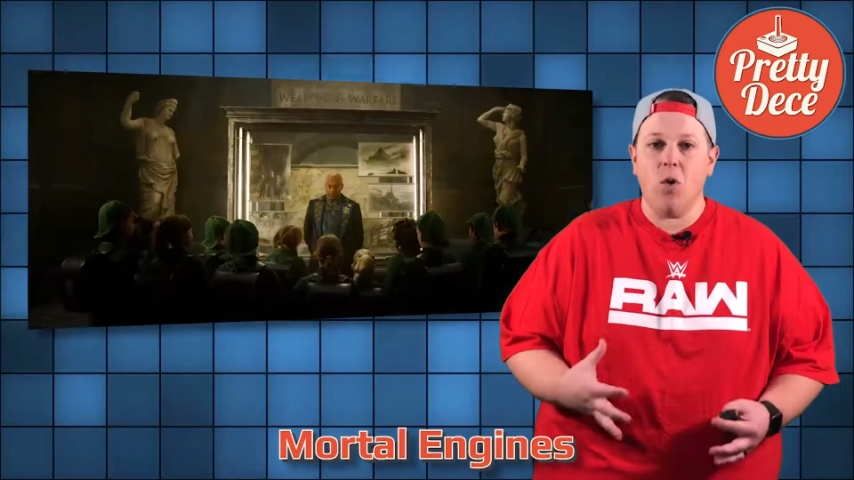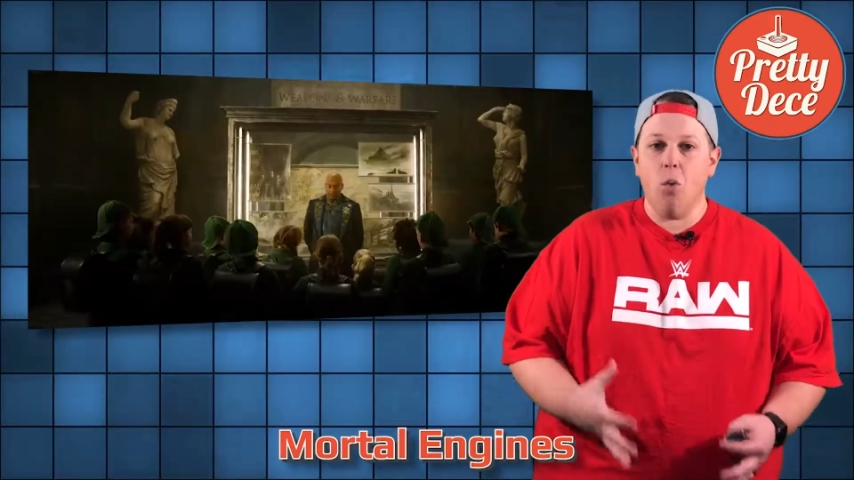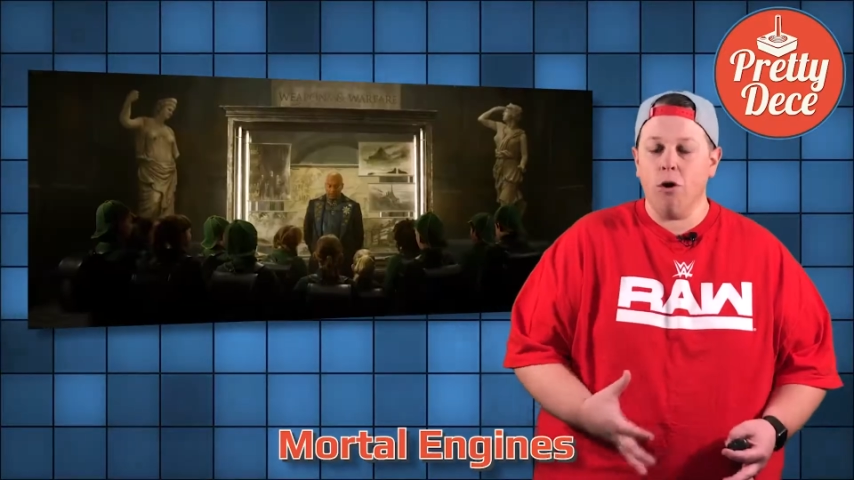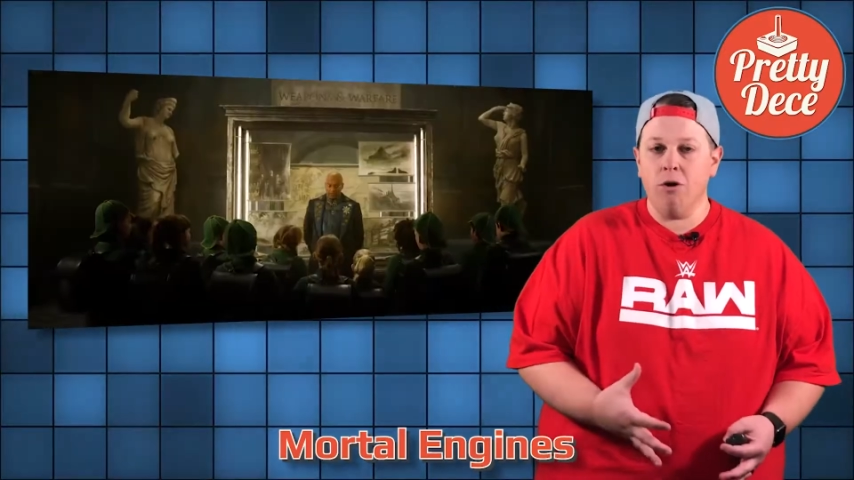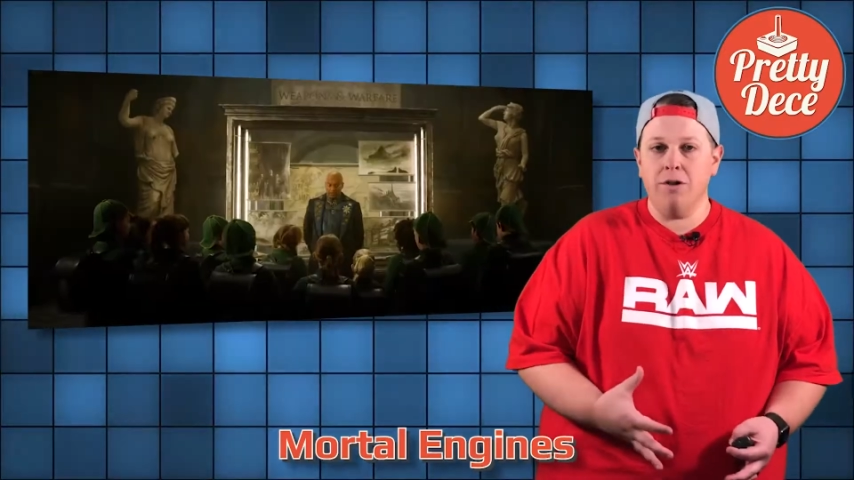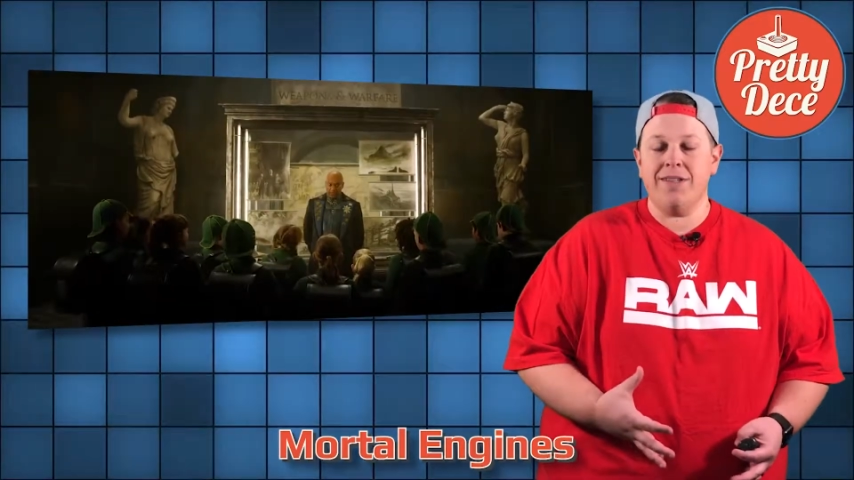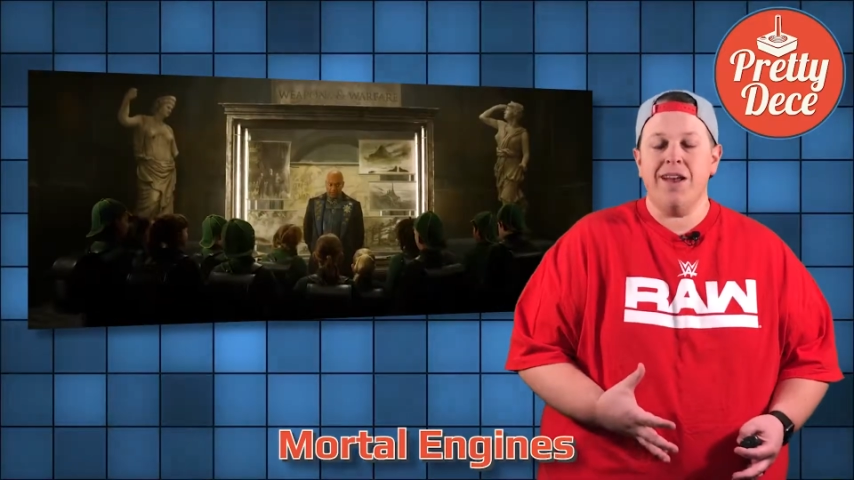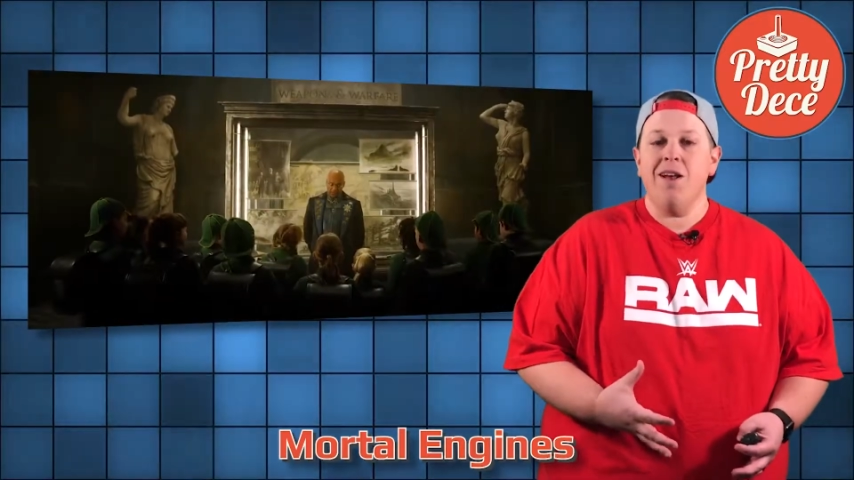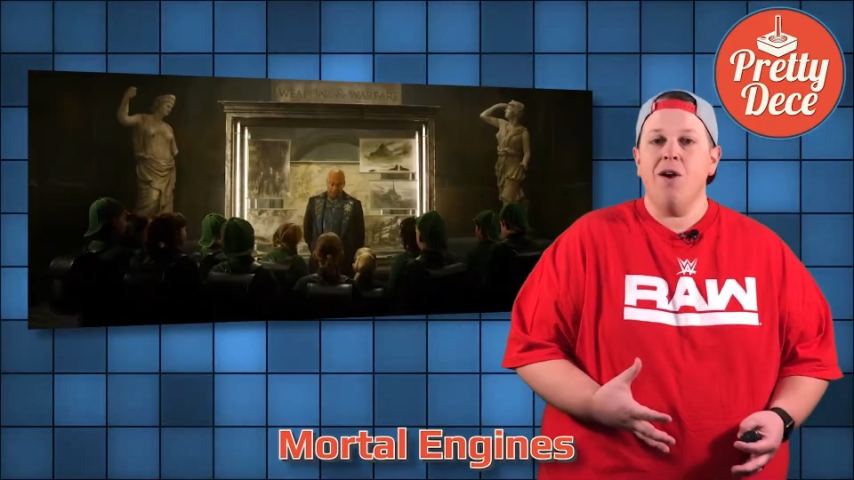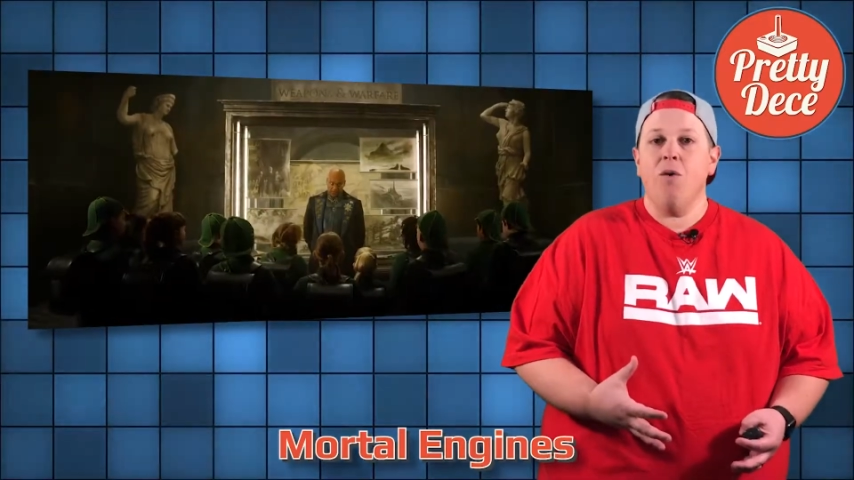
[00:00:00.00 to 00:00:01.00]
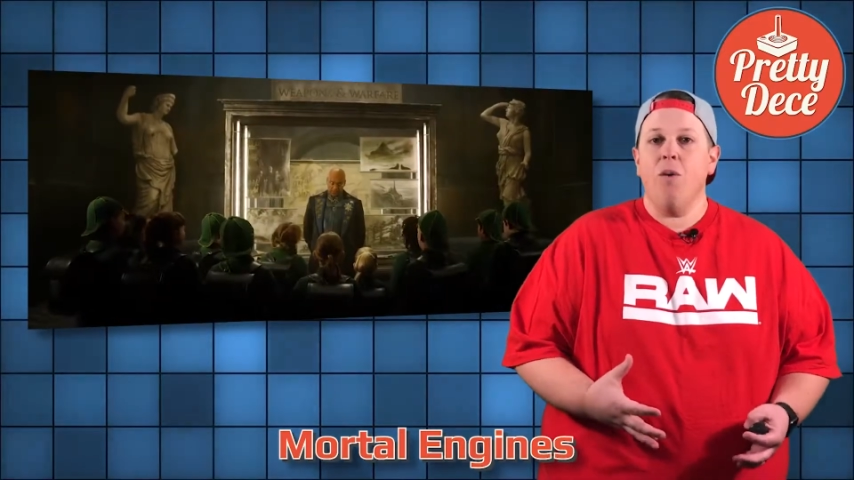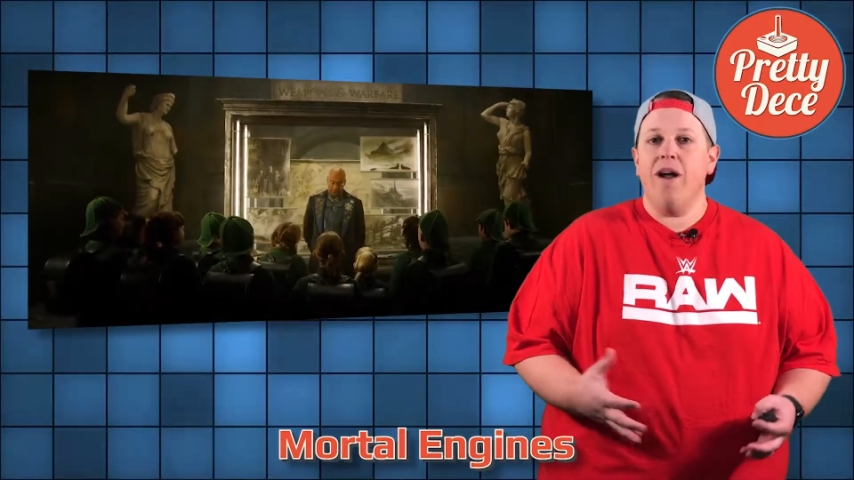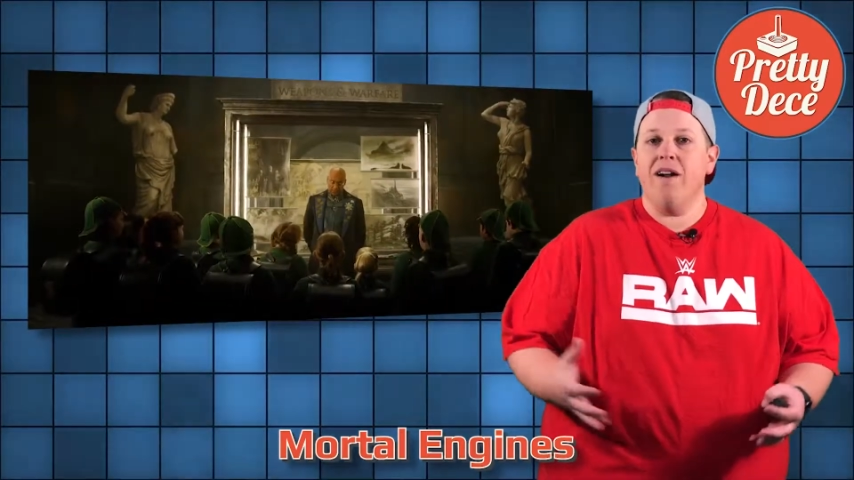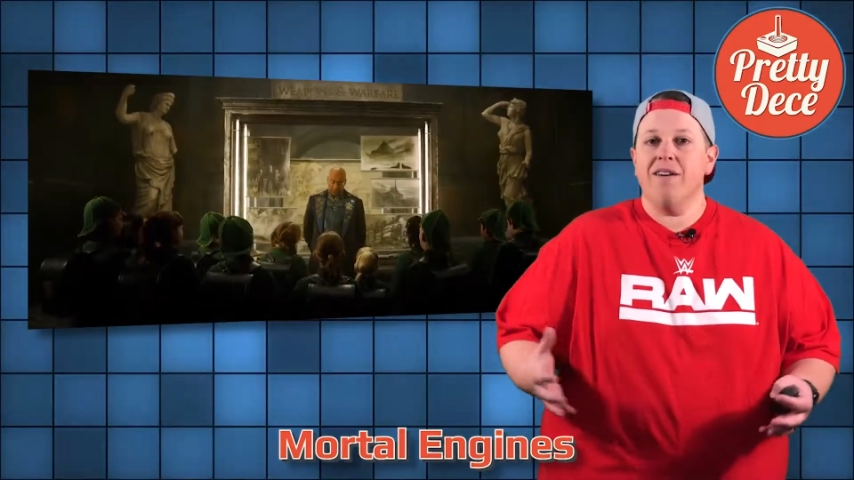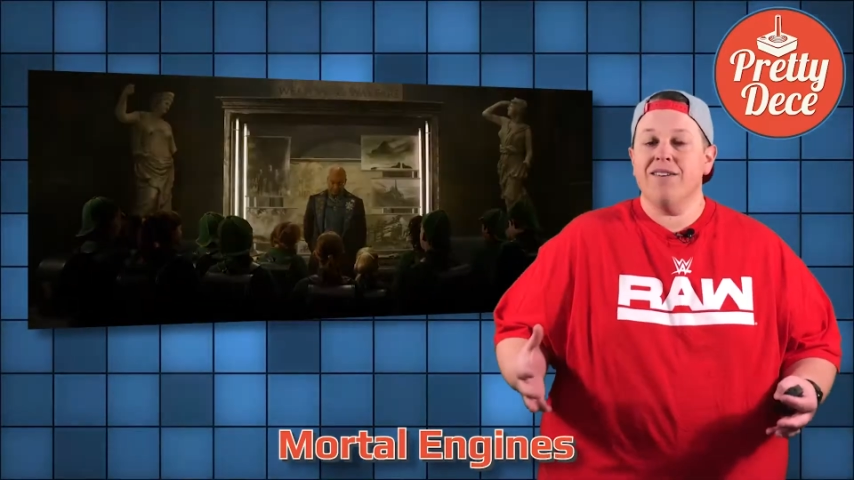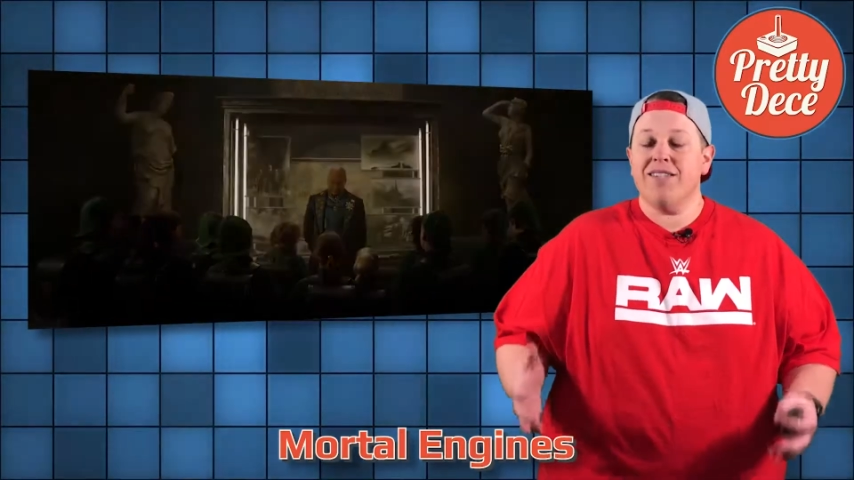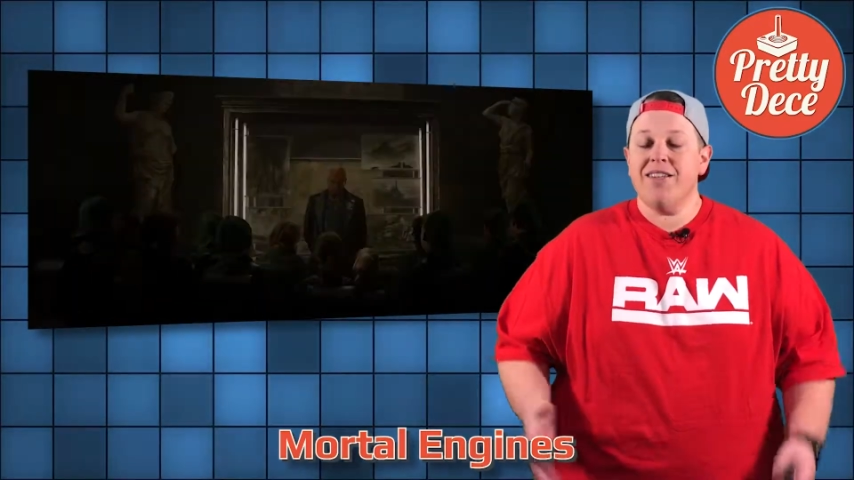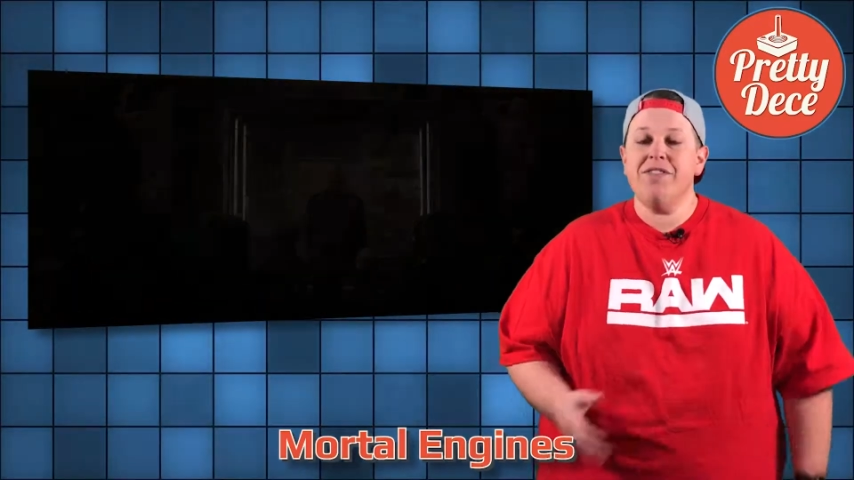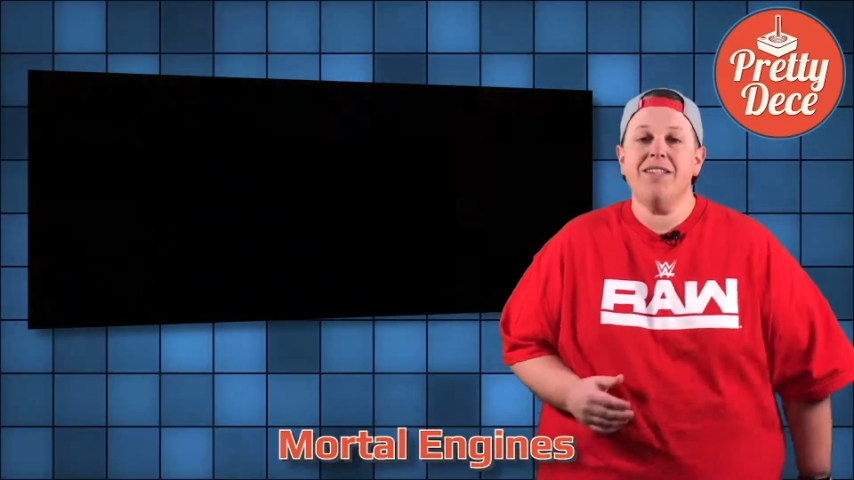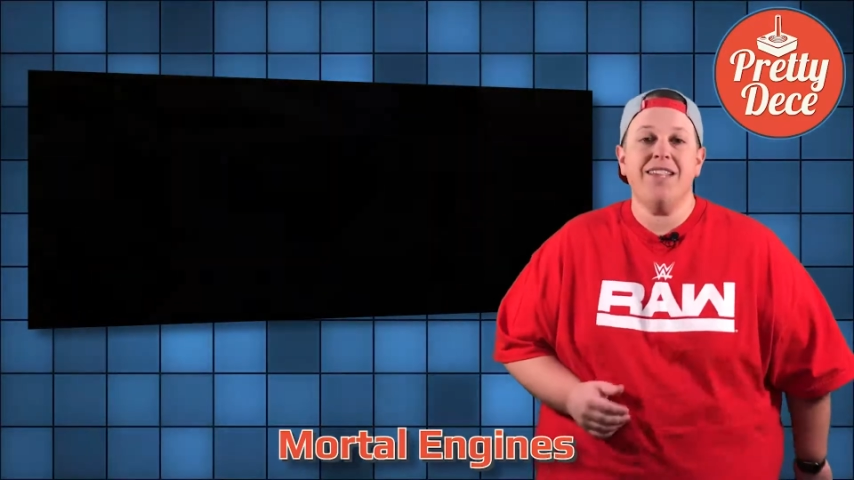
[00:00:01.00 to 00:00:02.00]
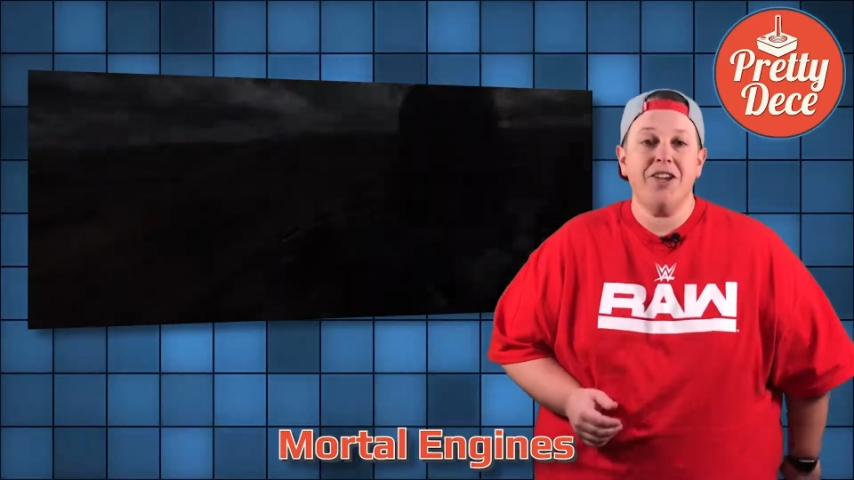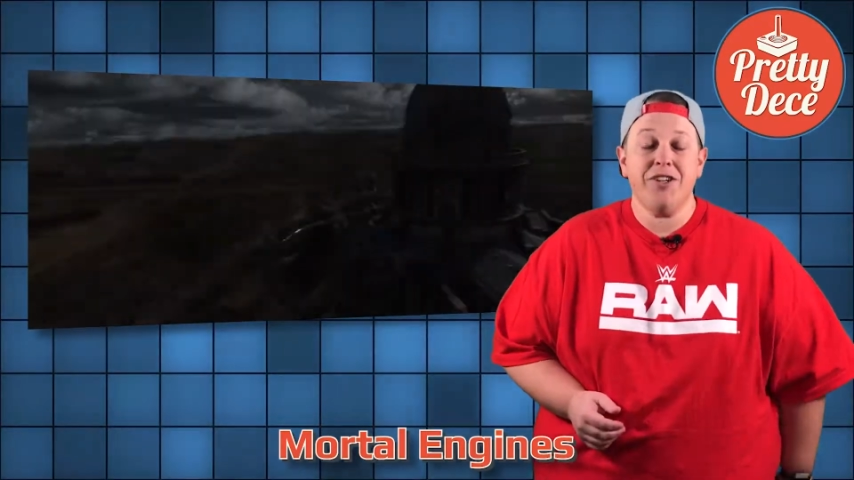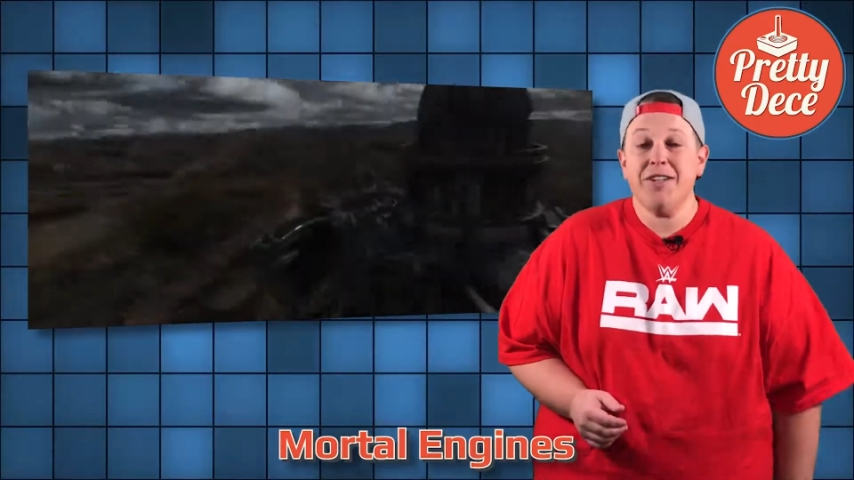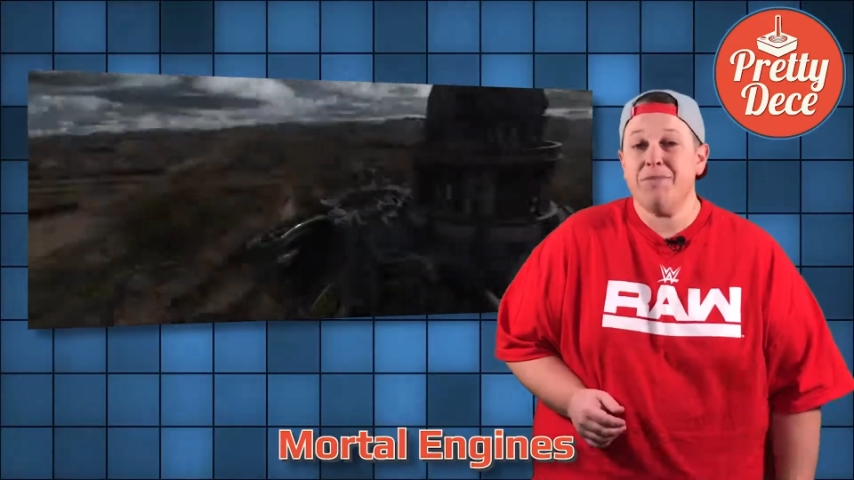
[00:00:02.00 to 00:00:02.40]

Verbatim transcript: world where civilization